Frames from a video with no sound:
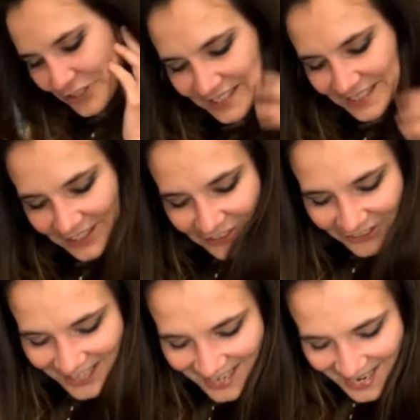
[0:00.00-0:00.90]

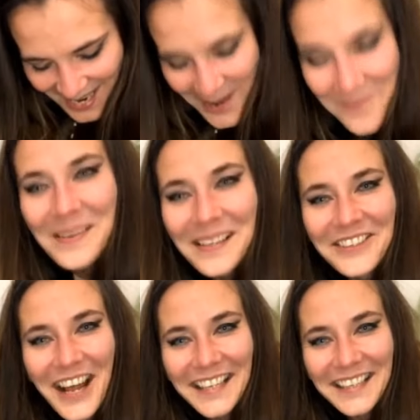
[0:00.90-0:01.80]
consider.
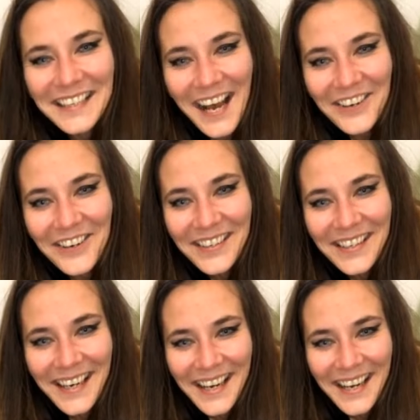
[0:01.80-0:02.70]
But right now,
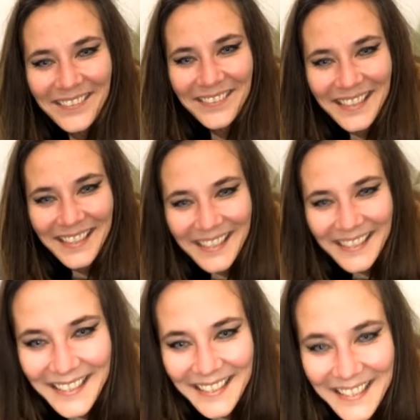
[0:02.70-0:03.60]
I'm
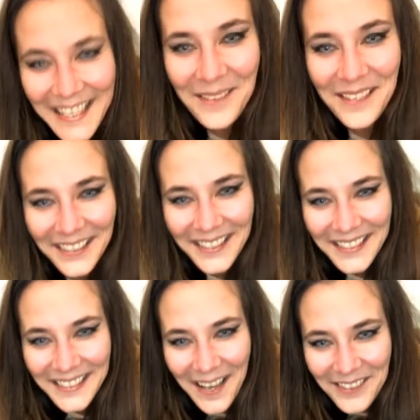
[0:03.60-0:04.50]
the
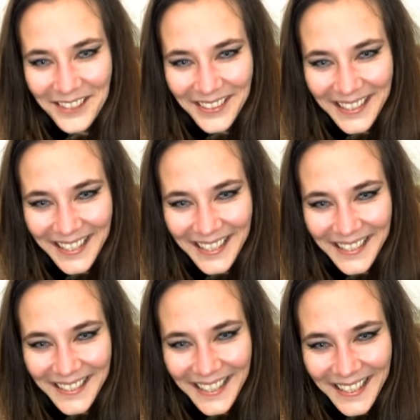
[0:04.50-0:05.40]
Samson. The Samson
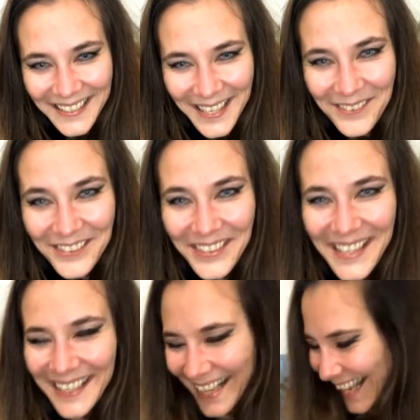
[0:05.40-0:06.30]
is
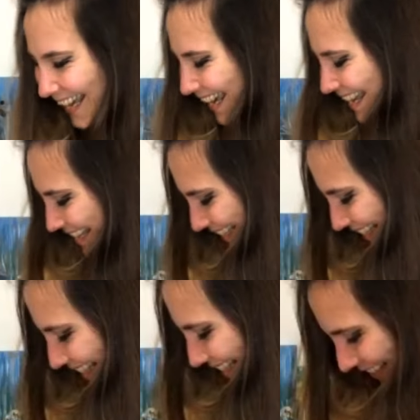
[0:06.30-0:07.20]
Samsonina.
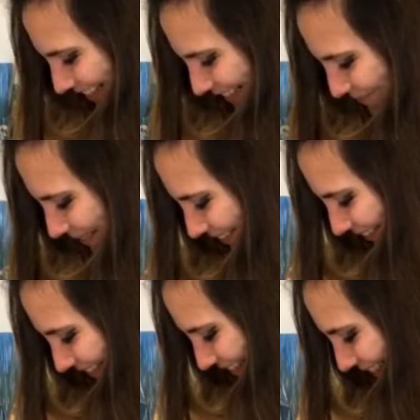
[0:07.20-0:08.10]
That's funny,
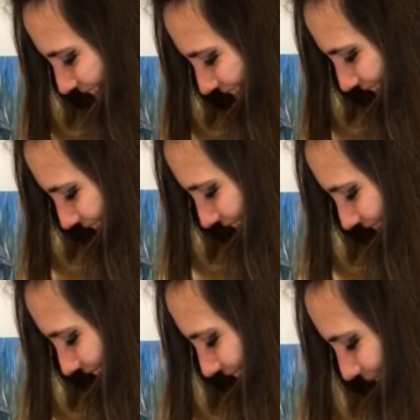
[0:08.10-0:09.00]
Carlos.
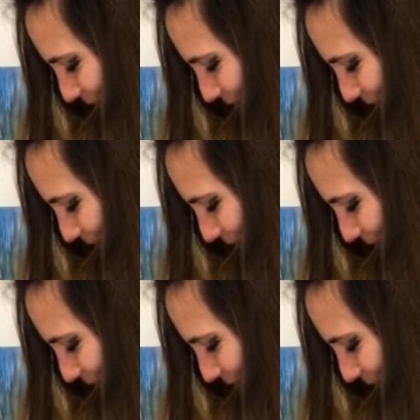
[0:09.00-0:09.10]
The